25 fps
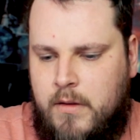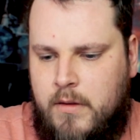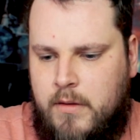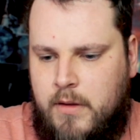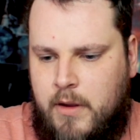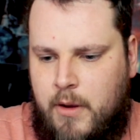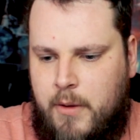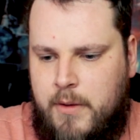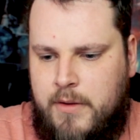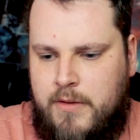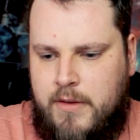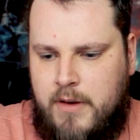
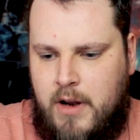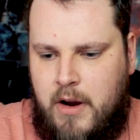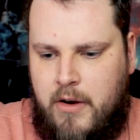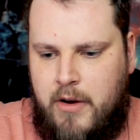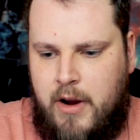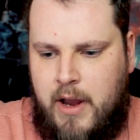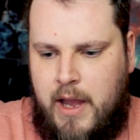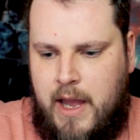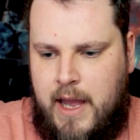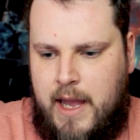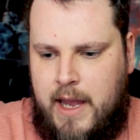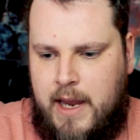So in
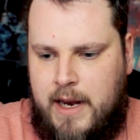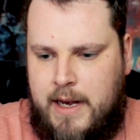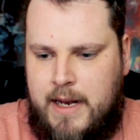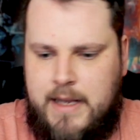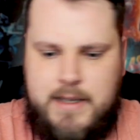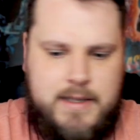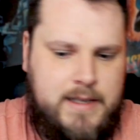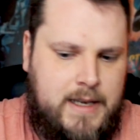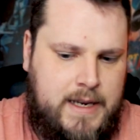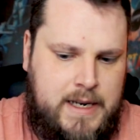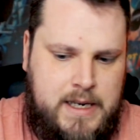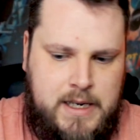scenario A,
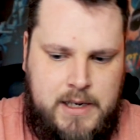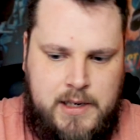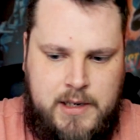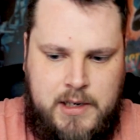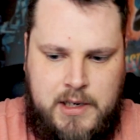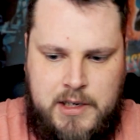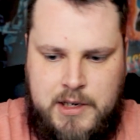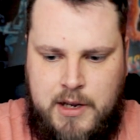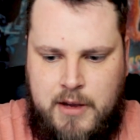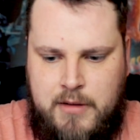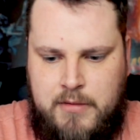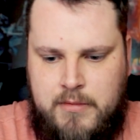let's say you,
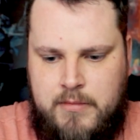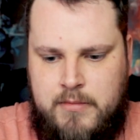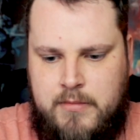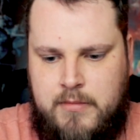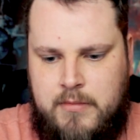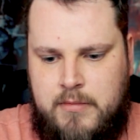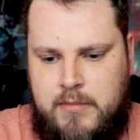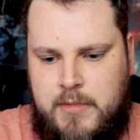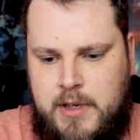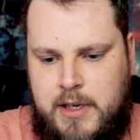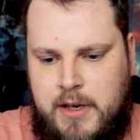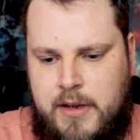you don't,
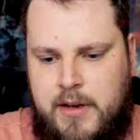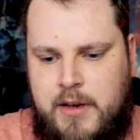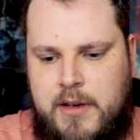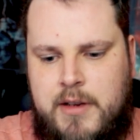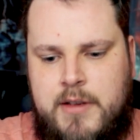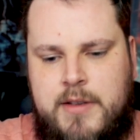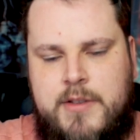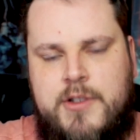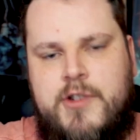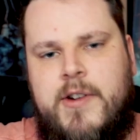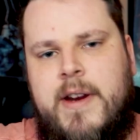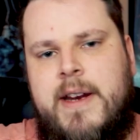you know, you're
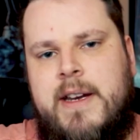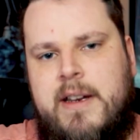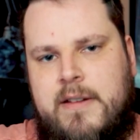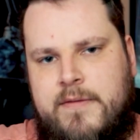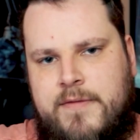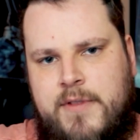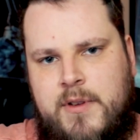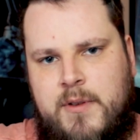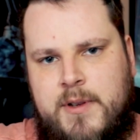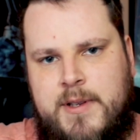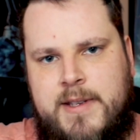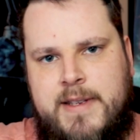just trading
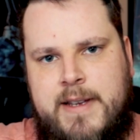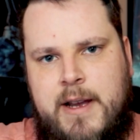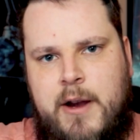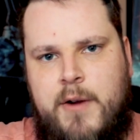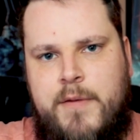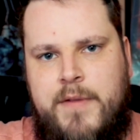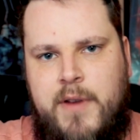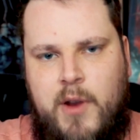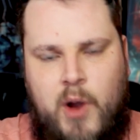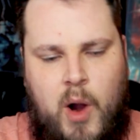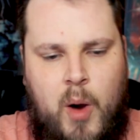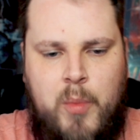for
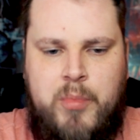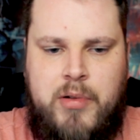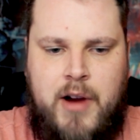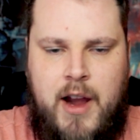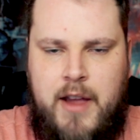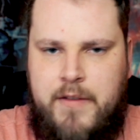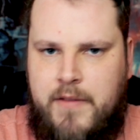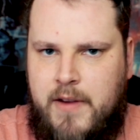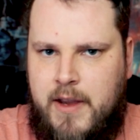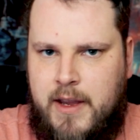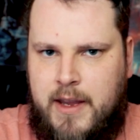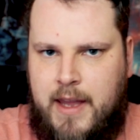yourself, you've got a
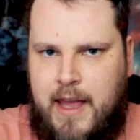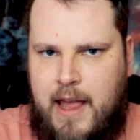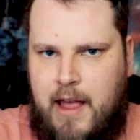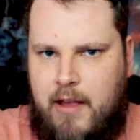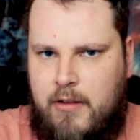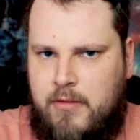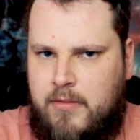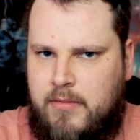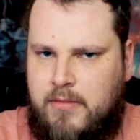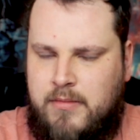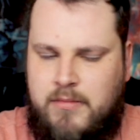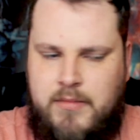private
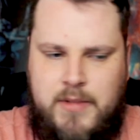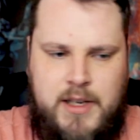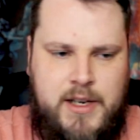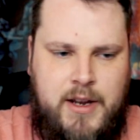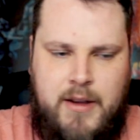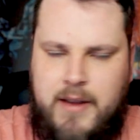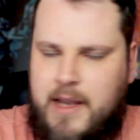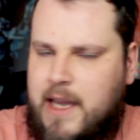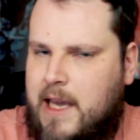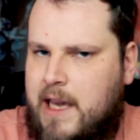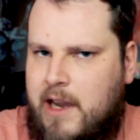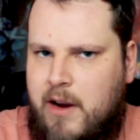account, you
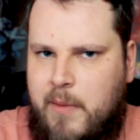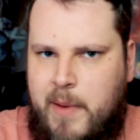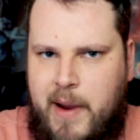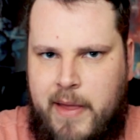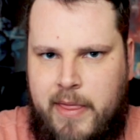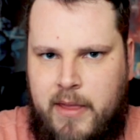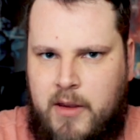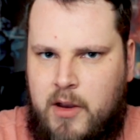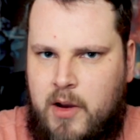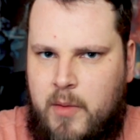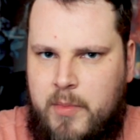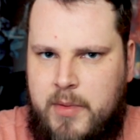don't care
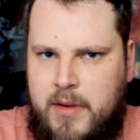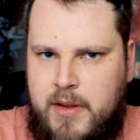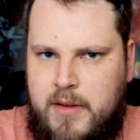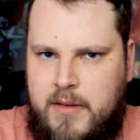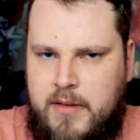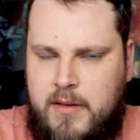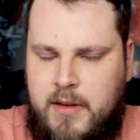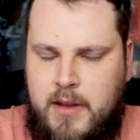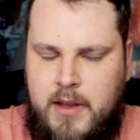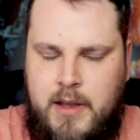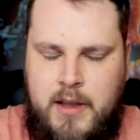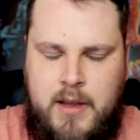about the
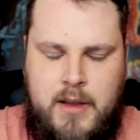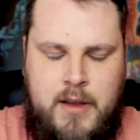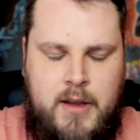copiers.